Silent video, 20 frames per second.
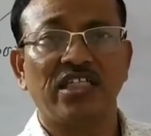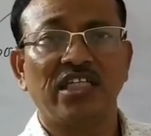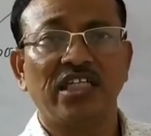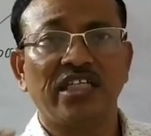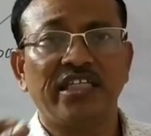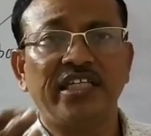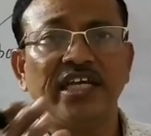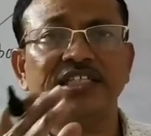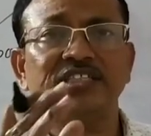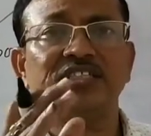
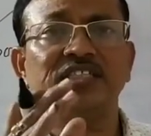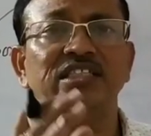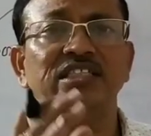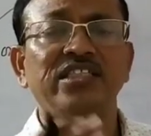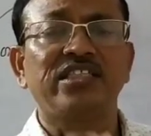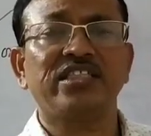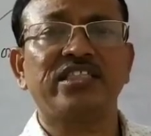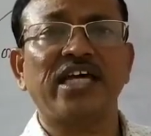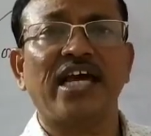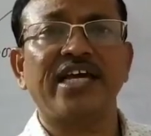They
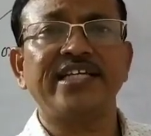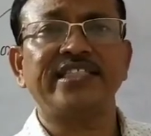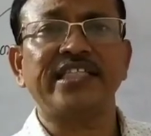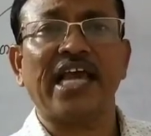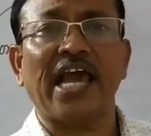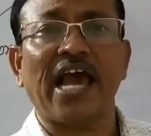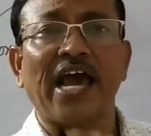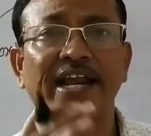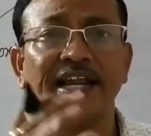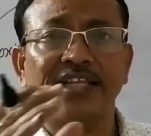synthesize
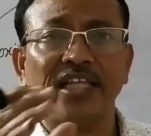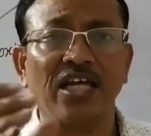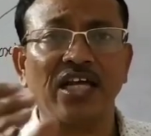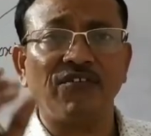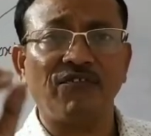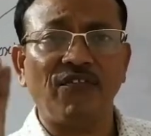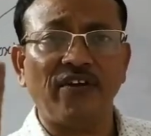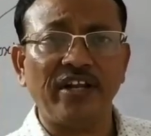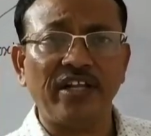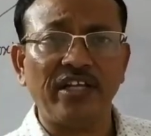another
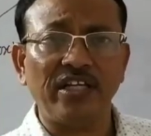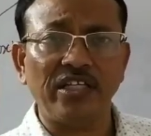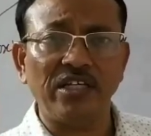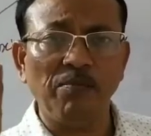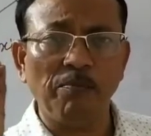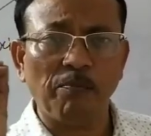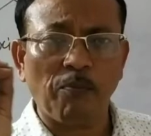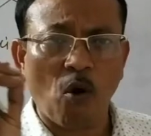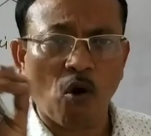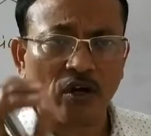very
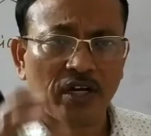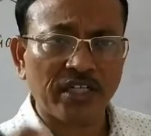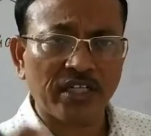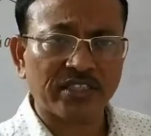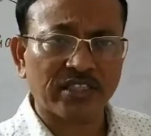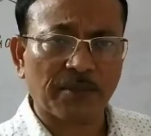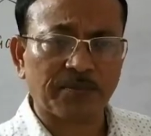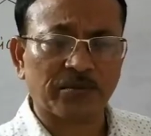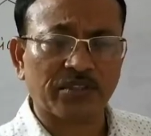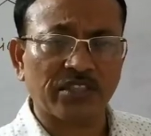important
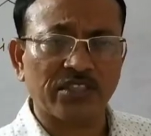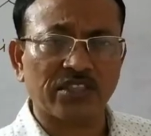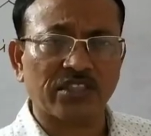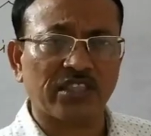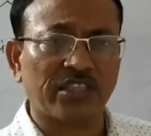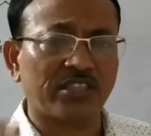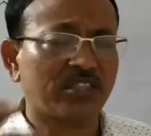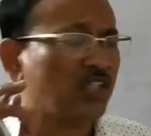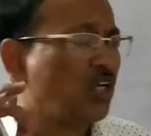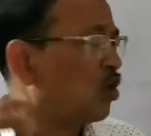
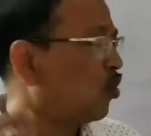substances,